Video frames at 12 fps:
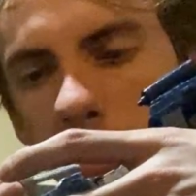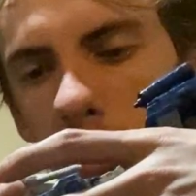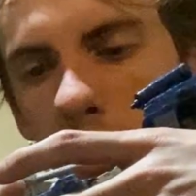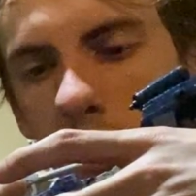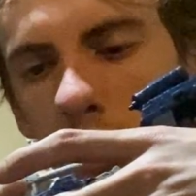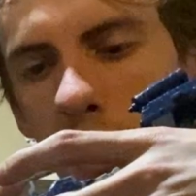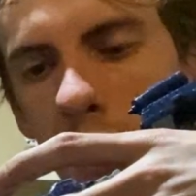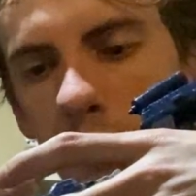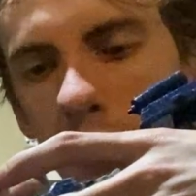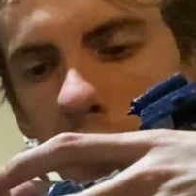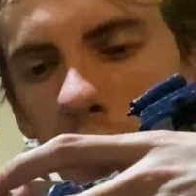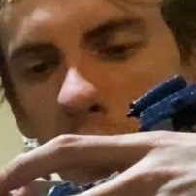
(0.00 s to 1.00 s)
did that,
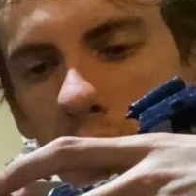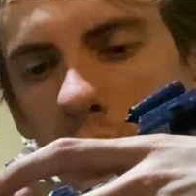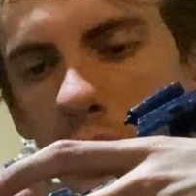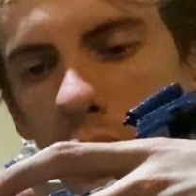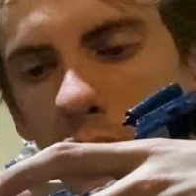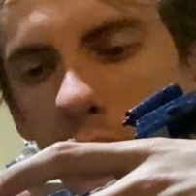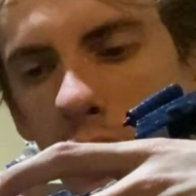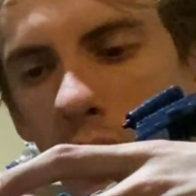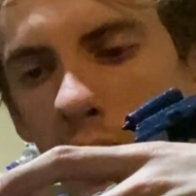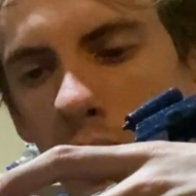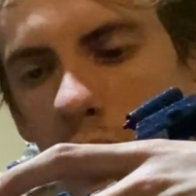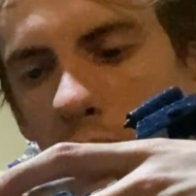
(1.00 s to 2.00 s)
but
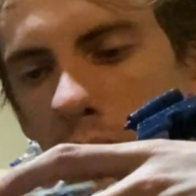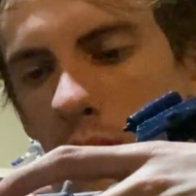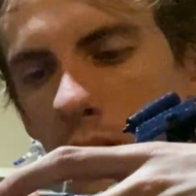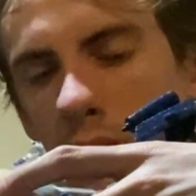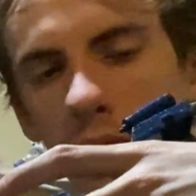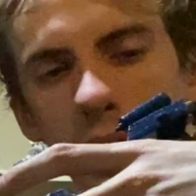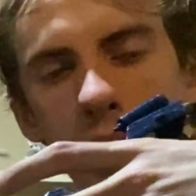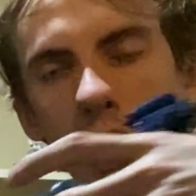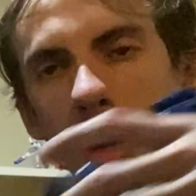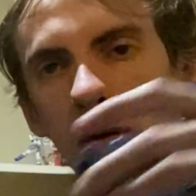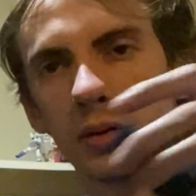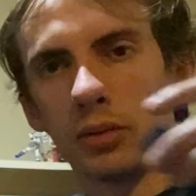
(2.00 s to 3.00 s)
hey.
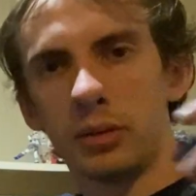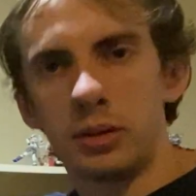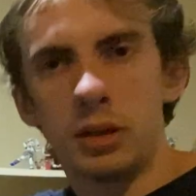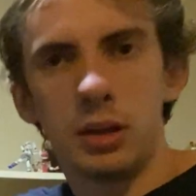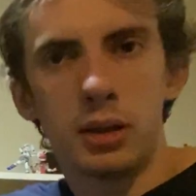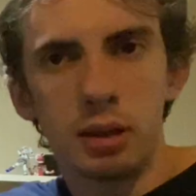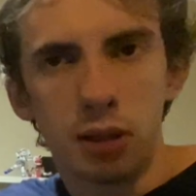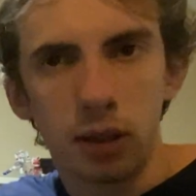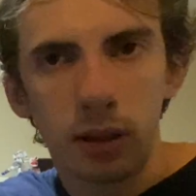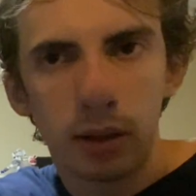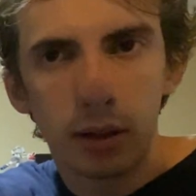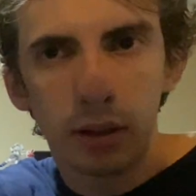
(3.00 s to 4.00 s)
Oh no, see
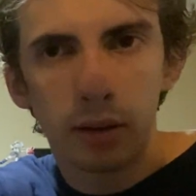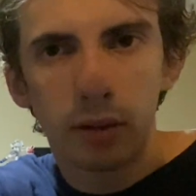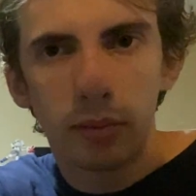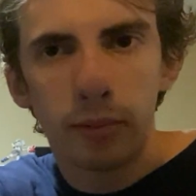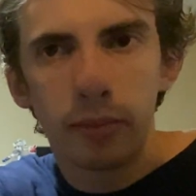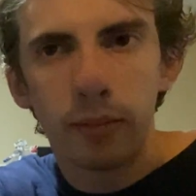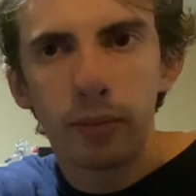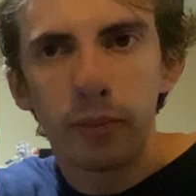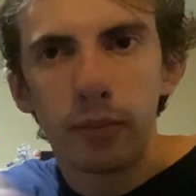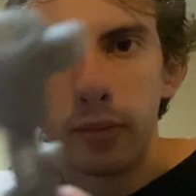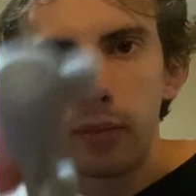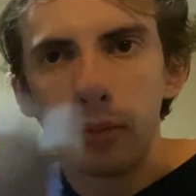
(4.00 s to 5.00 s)
the little
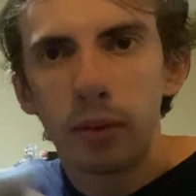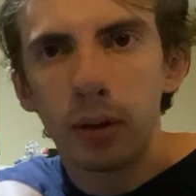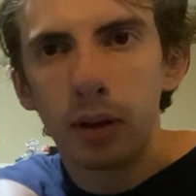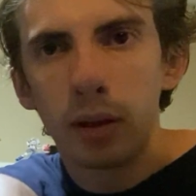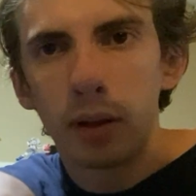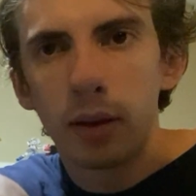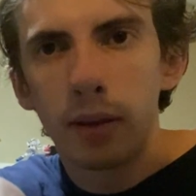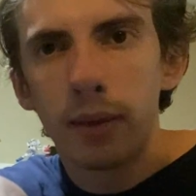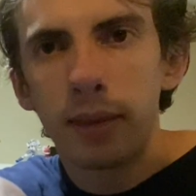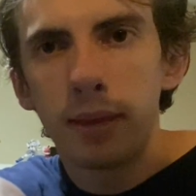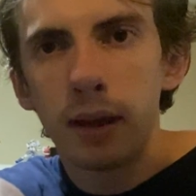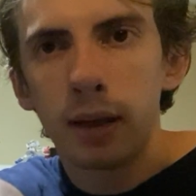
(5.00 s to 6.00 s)

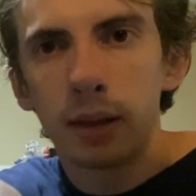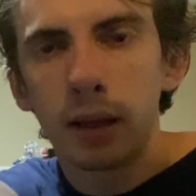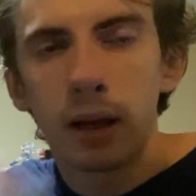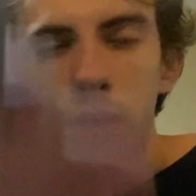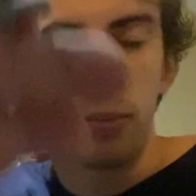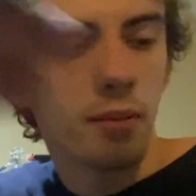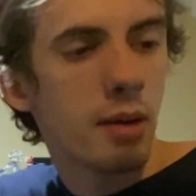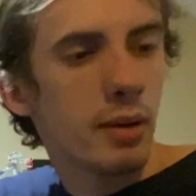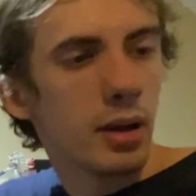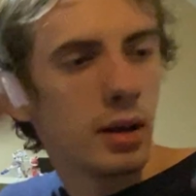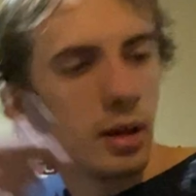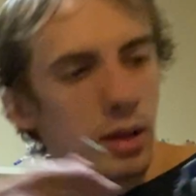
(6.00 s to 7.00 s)
thing there. My bad.